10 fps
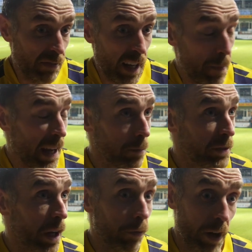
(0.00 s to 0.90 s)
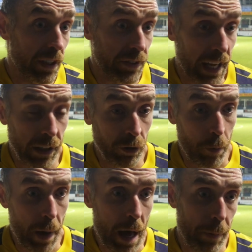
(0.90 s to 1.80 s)
he admitted himself, like you say, he can
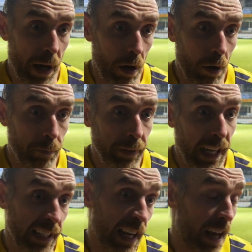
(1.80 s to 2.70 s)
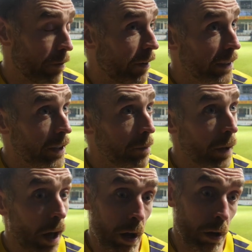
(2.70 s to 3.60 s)
do better, but um, he didn't let it affect him.
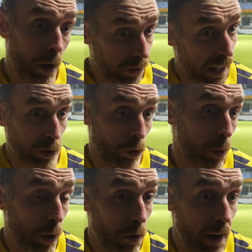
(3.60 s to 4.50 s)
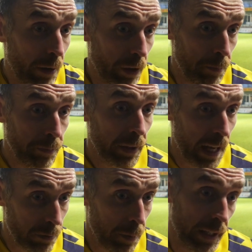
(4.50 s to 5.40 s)
Uh, obviously, as a group, we got round him,
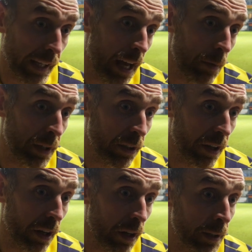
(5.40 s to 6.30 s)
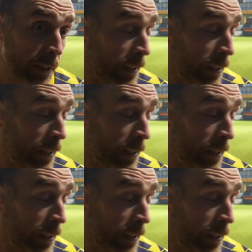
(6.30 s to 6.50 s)
kept him in the game, and uh,